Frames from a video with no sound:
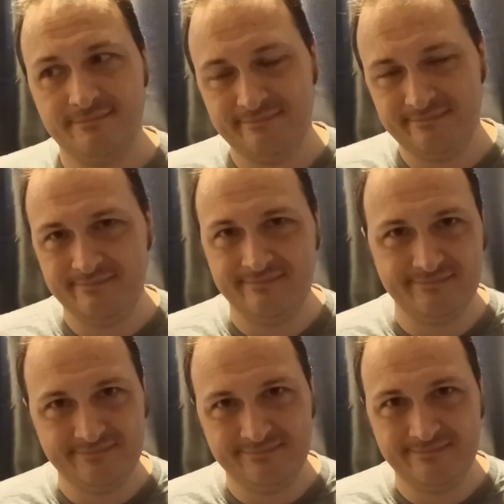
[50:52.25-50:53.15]

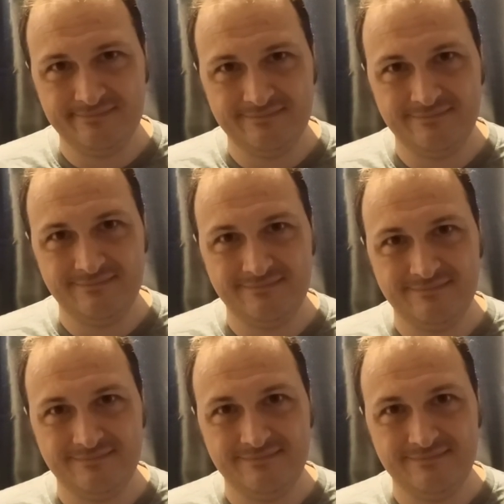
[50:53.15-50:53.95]
[no speech]